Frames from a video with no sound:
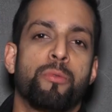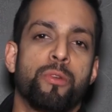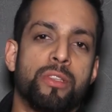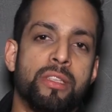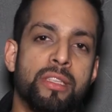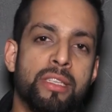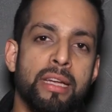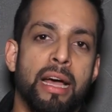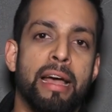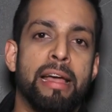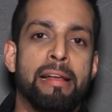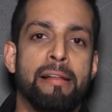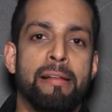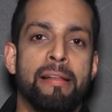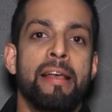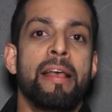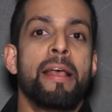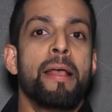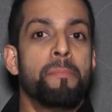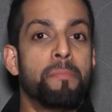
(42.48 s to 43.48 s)
more style.
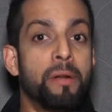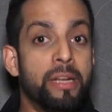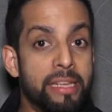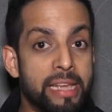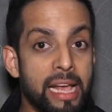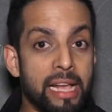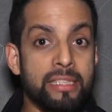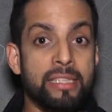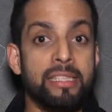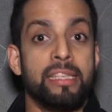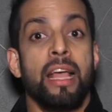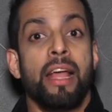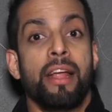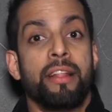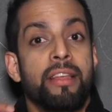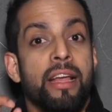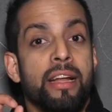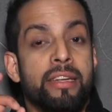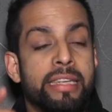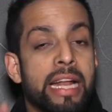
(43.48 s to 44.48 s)
But yes,
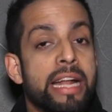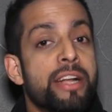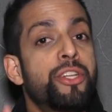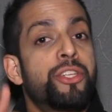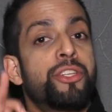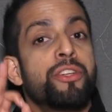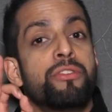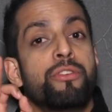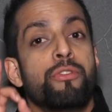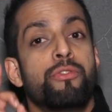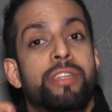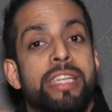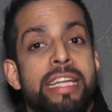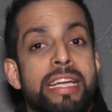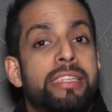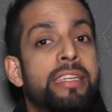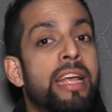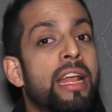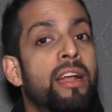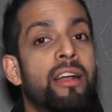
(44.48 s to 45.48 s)
the attention to
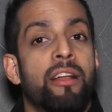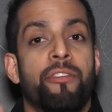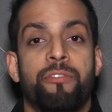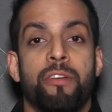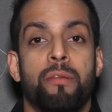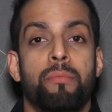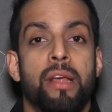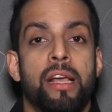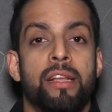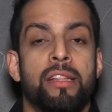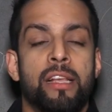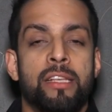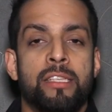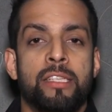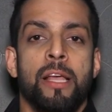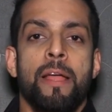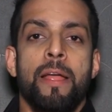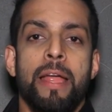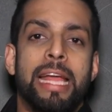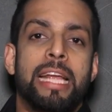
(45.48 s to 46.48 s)
detail in a film like this
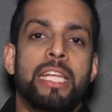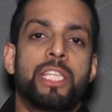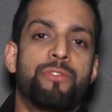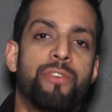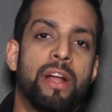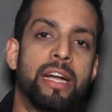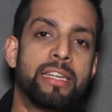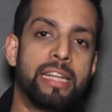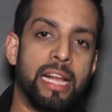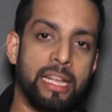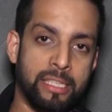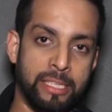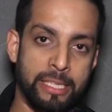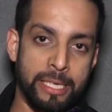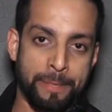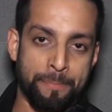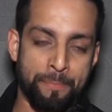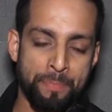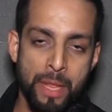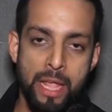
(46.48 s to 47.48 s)
is
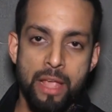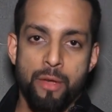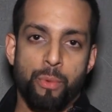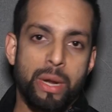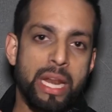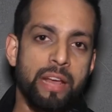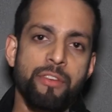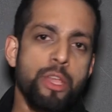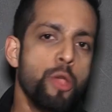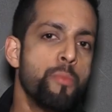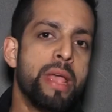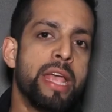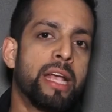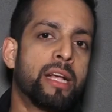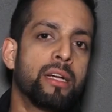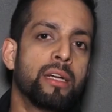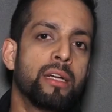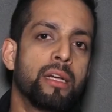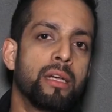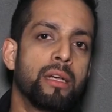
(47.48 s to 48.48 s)
fantastic. Whenever you
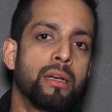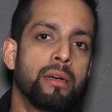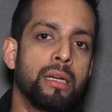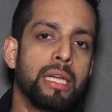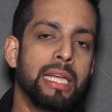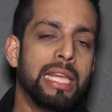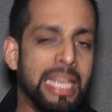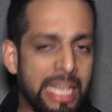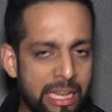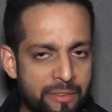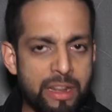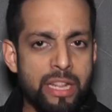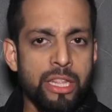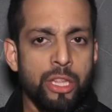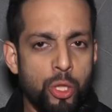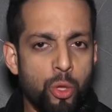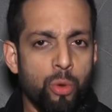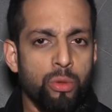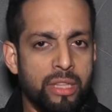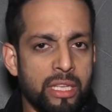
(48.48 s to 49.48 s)
make,
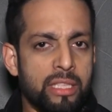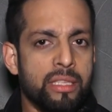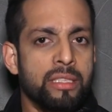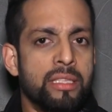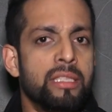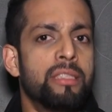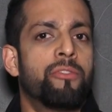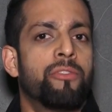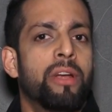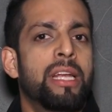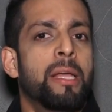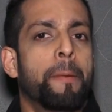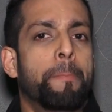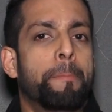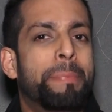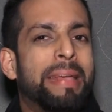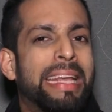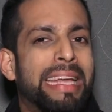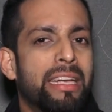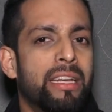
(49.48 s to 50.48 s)
even though this isn't really a
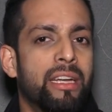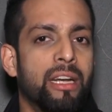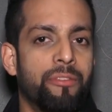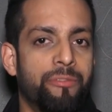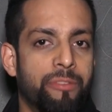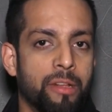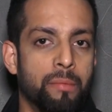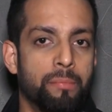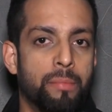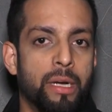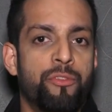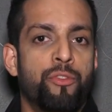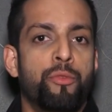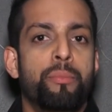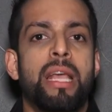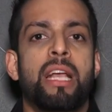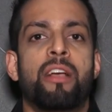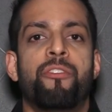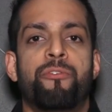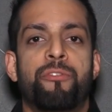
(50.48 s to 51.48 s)
period film, but if you
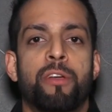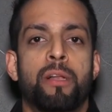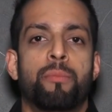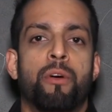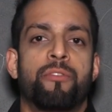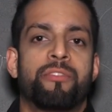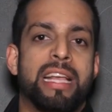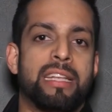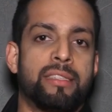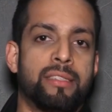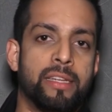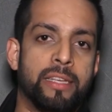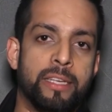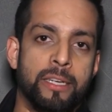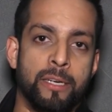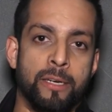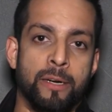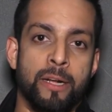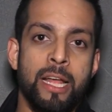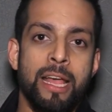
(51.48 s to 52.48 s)
make a film of
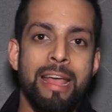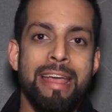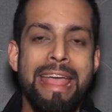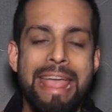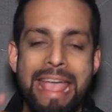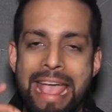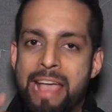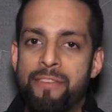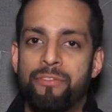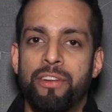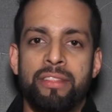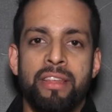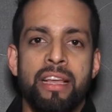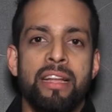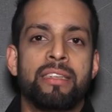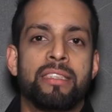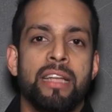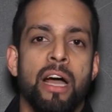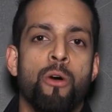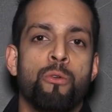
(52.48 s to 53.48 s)
yesteryear,
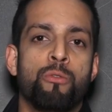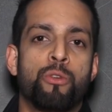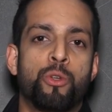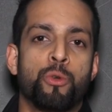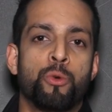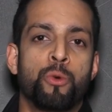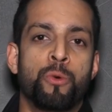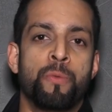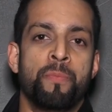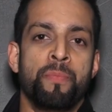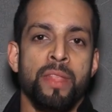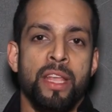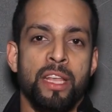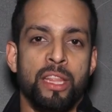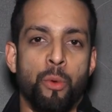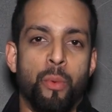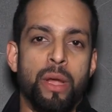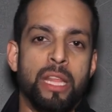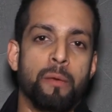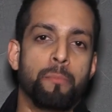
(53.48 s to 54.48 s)
everything down to
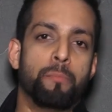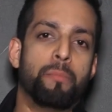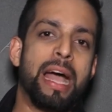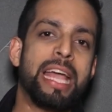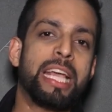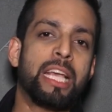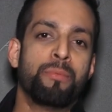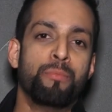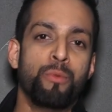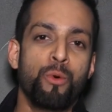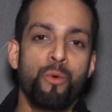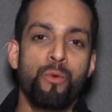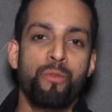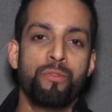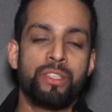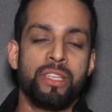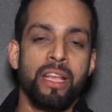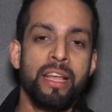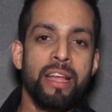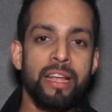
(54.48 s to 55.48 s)
the way the bike
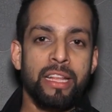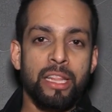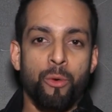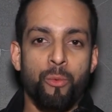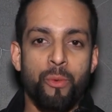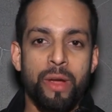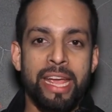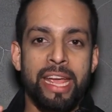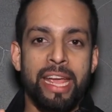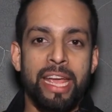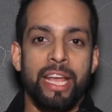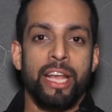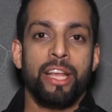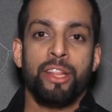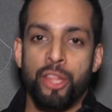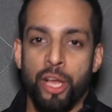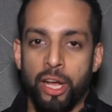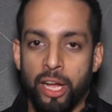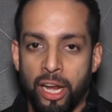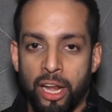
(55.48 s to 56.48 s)
moves, the way
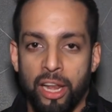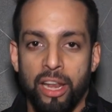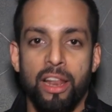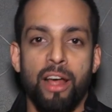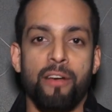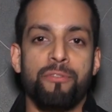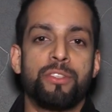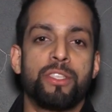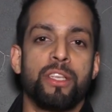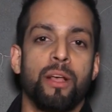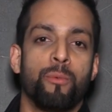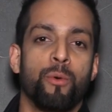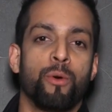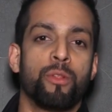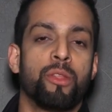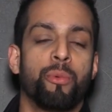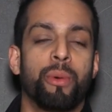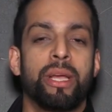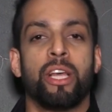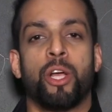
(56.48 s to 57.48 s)
the gloves are worn,
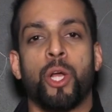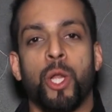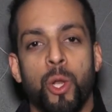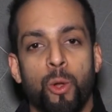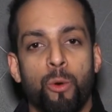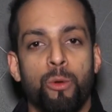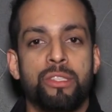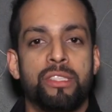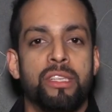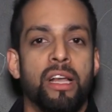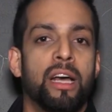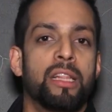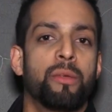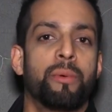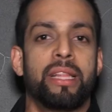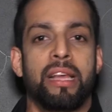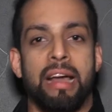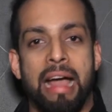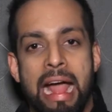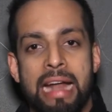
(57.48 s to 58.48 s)
the way the clothes are, the way
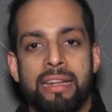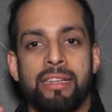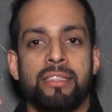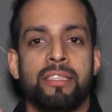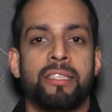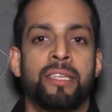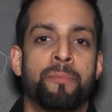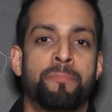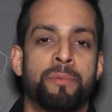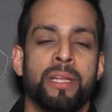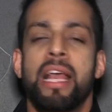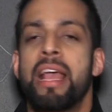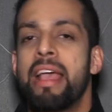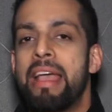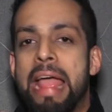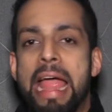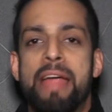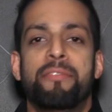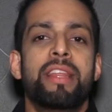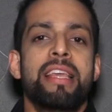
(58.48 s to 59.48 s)
the hat is tipped,
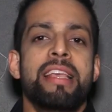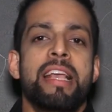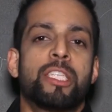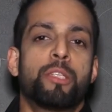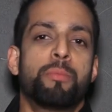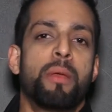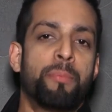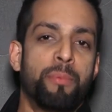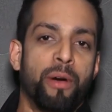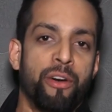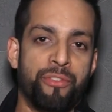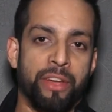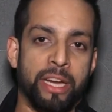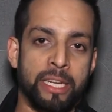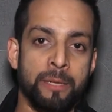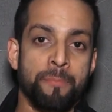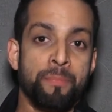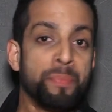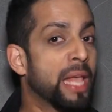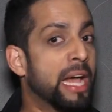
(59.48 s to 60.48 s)
everything has to be
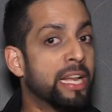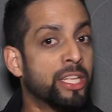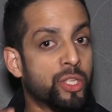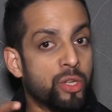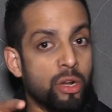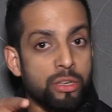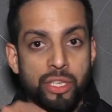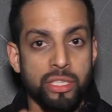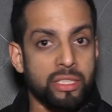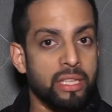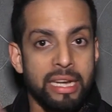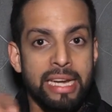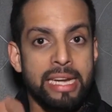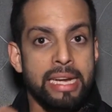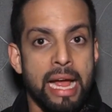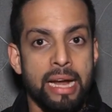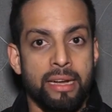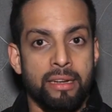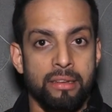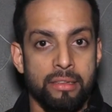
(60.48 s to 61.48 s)
perfect. And it's not just the lead
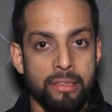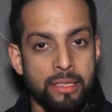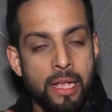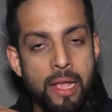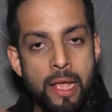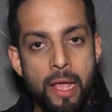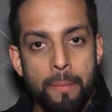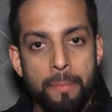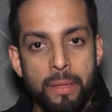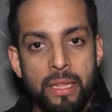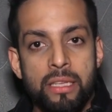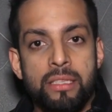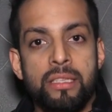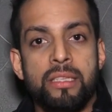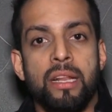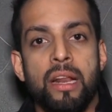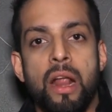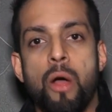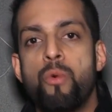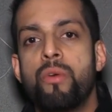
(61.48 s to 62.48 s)
actors, but the
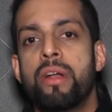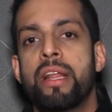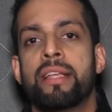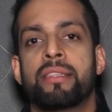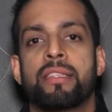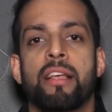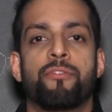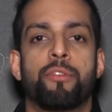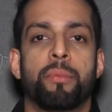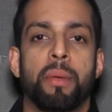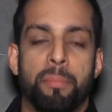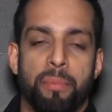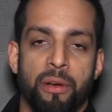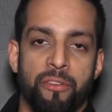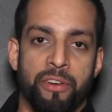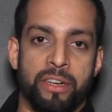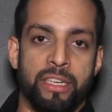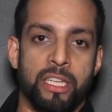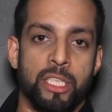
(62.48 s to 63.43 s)
surroundings have to be perfect